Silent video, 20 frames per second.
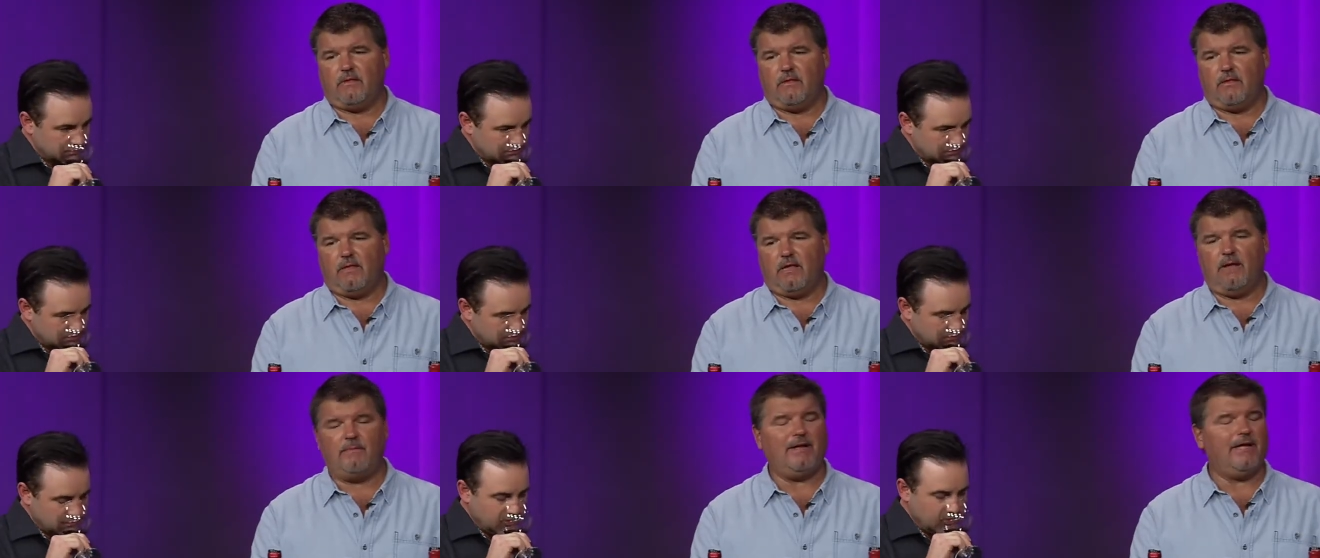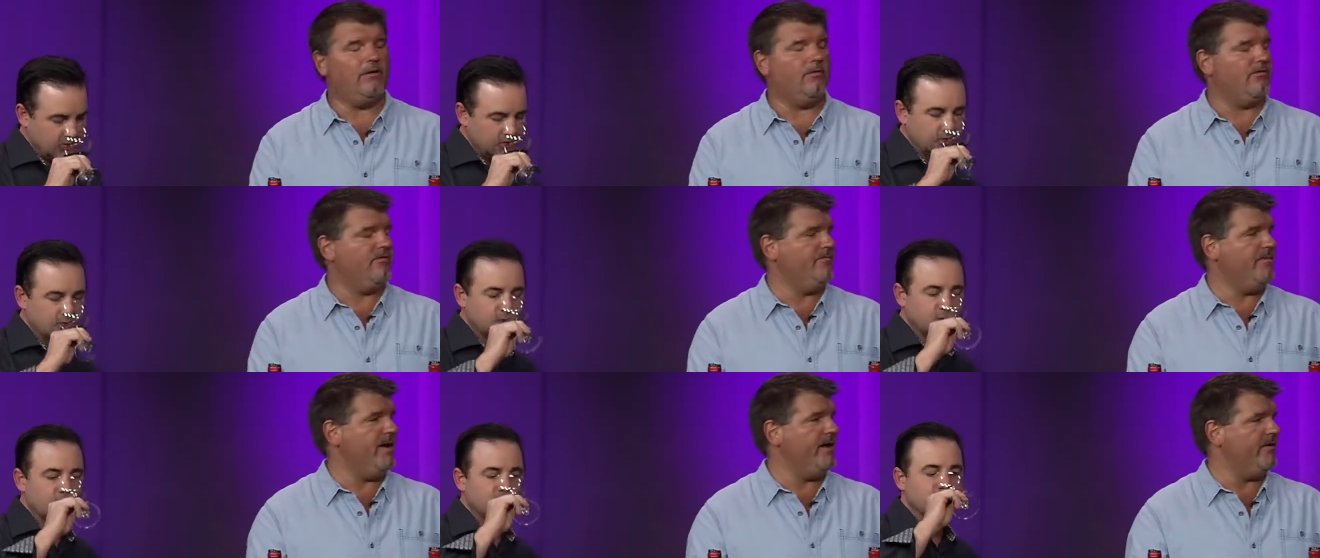Speaker 1: I might go
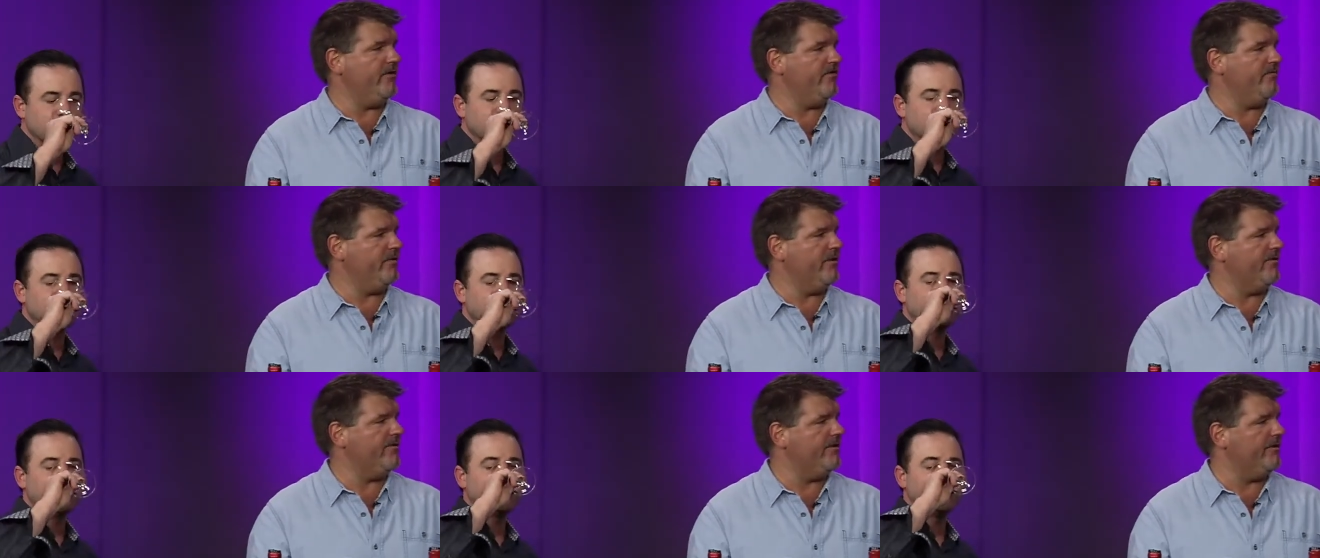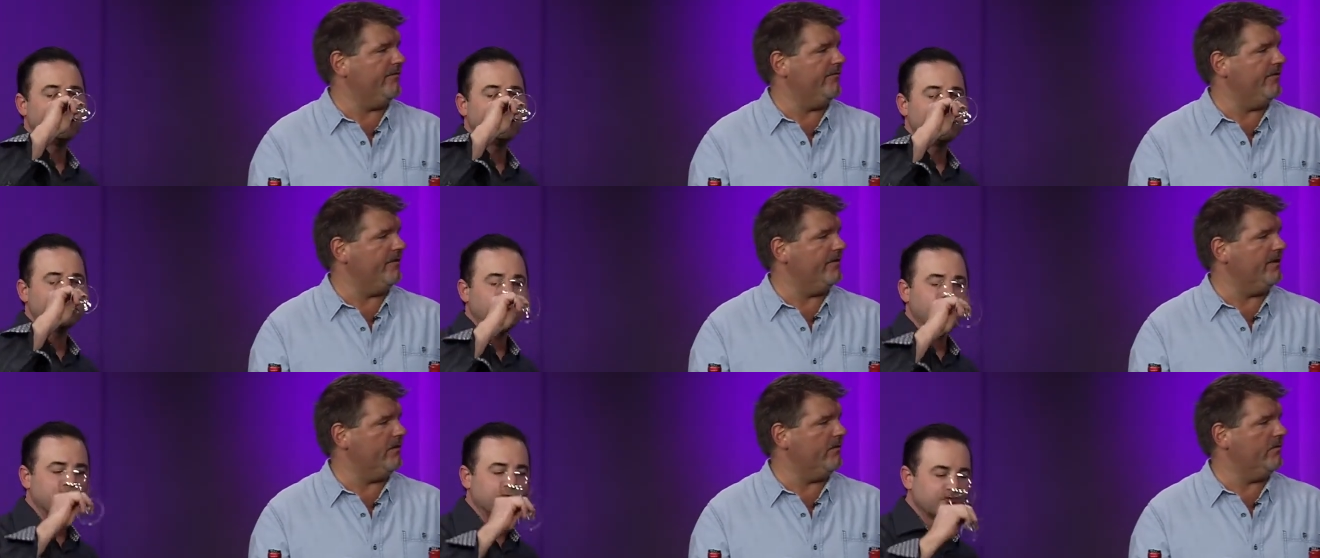Spanish myself on
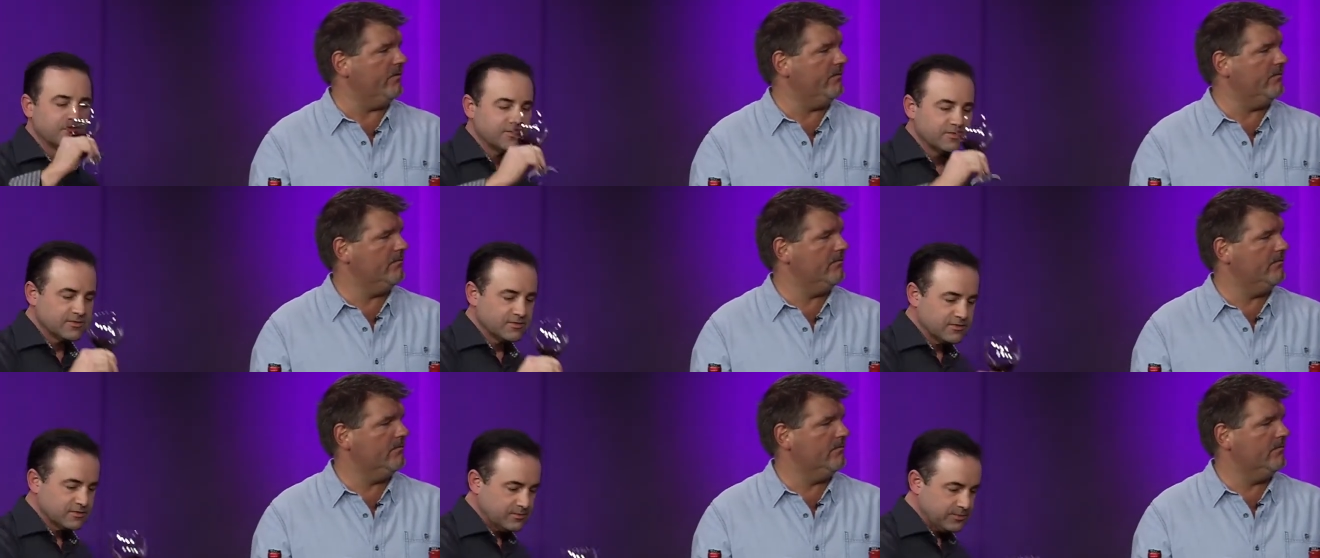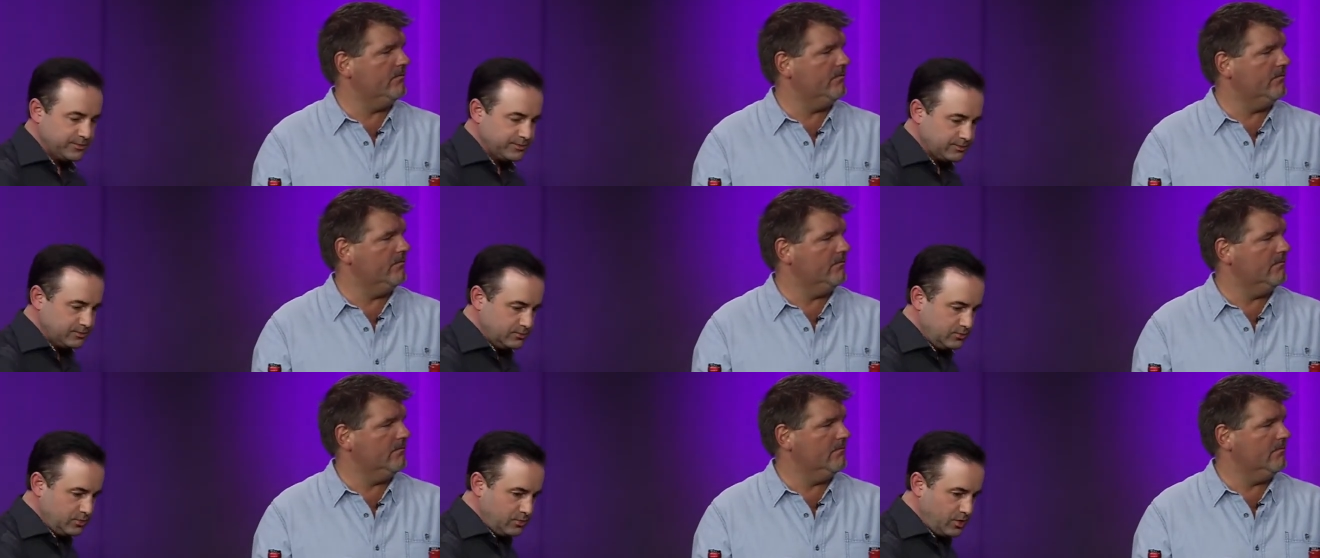that one. Why?